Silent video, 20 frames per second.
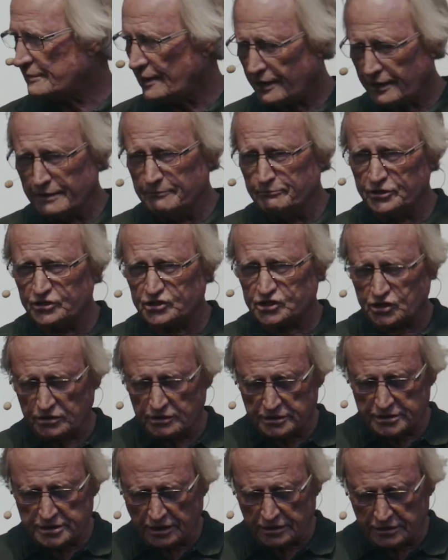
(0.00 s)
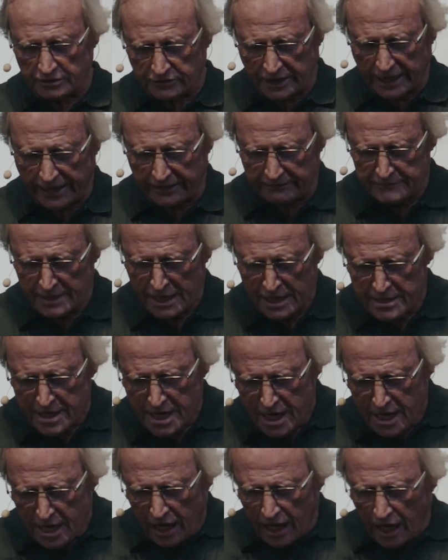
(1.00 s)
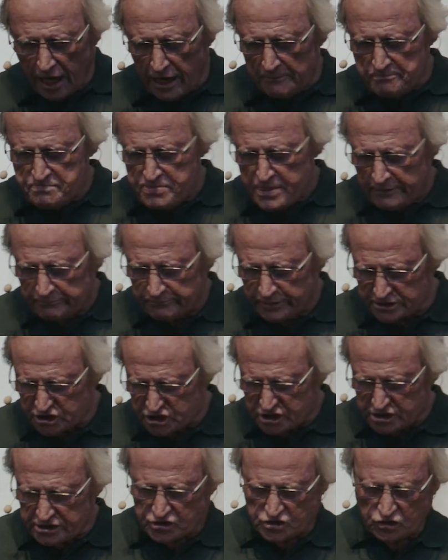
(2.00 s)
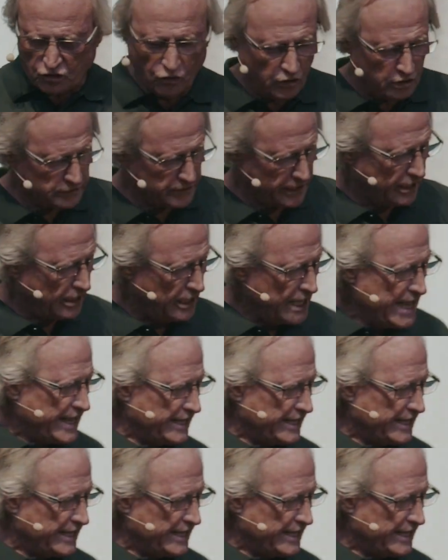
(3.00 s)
And be sure and tell her that. But she's old now.